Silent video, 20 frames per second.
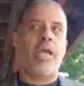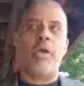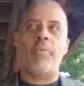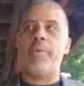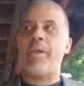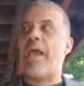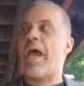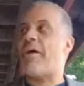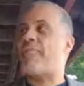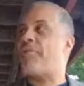
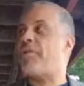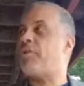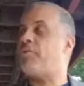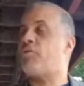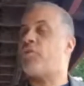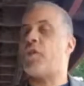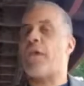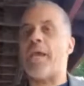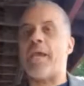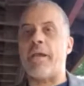And we have a
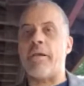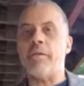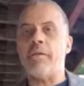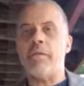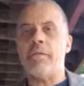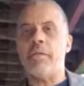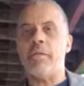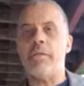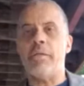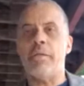new
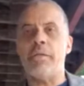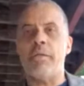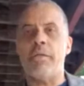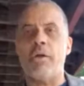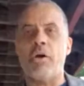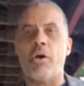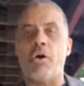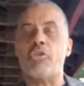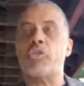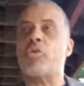chair,
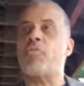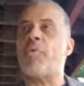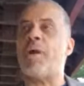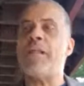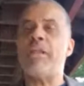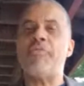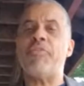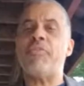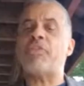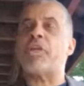also
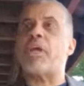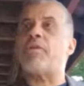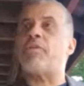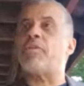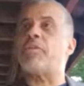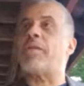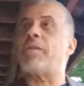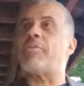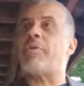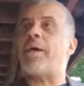running for chair.
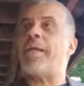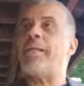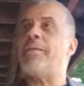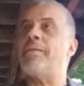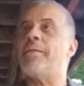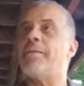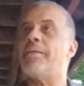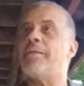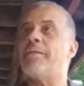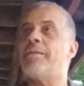Is that
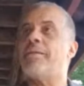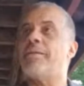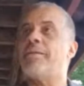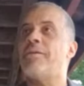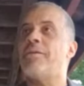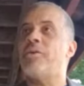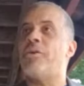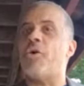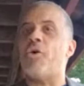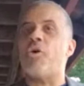right?
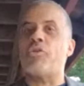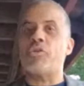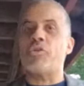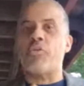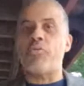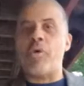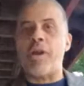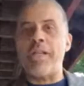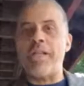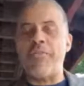Yeah.
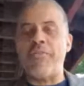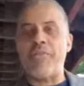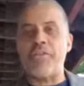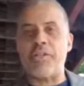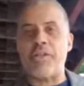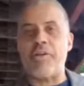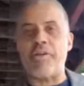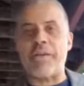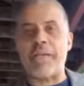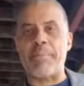Also running for
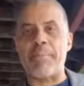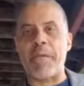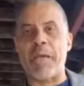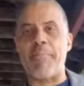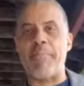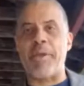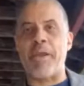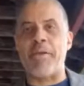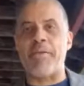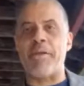chair, coming
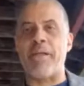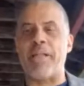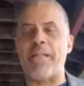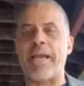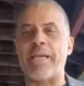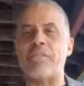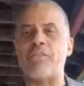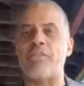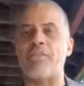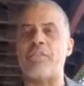up here in the
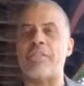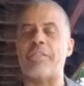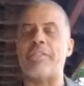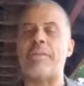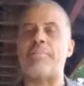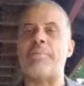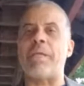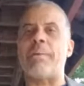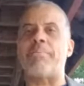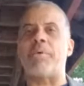elections in
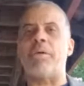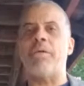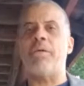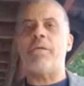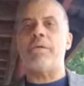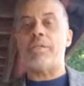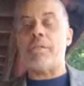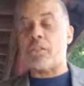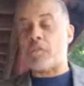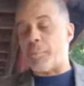September,
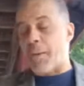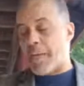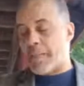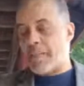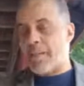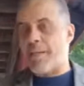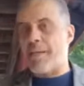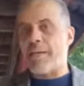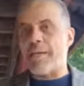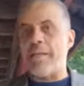this
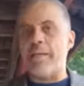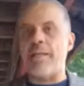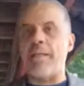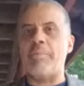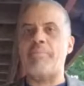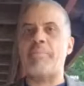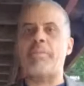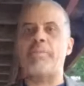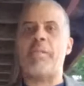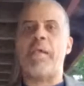month, in
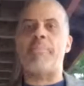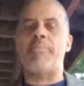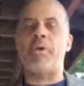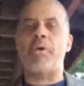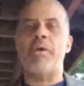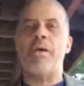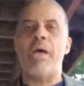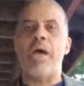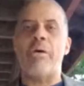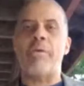September.
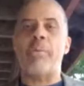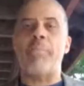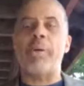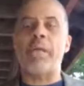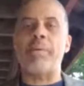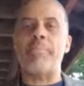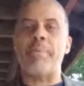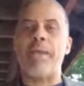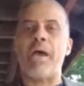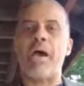I'm going to
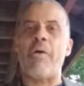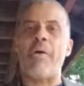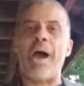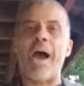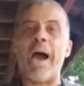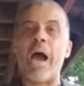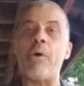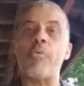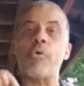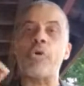bring up now
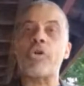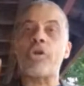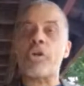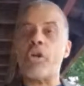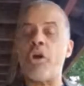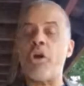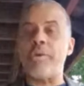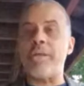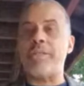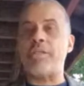our
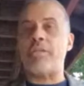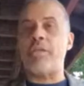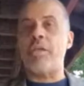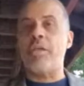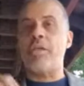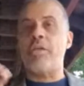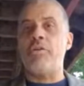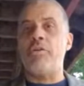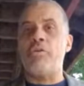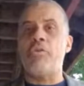current
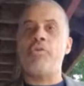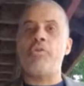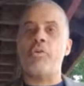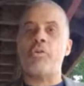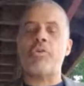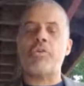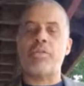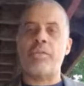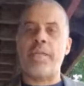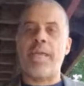New
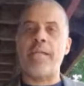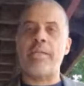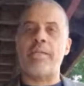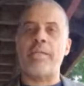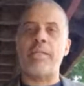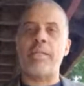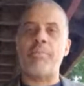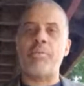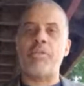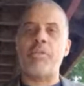York State
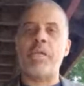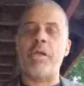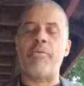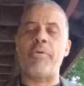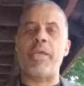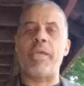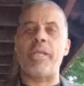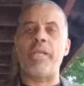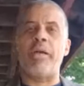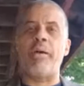
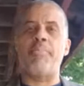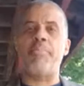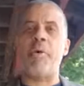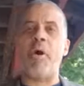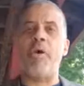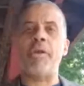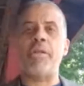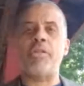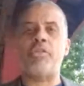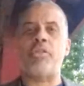Libertarian
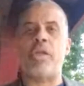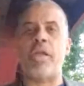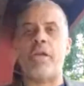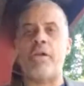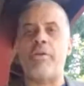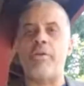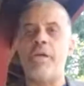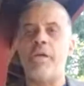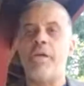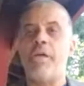Party
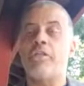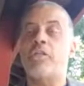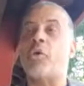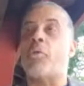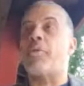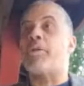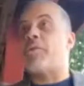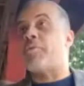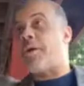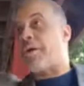chair,
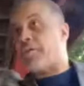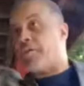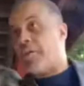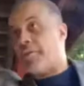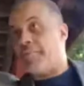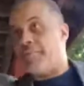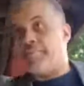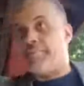Tony Dorazio.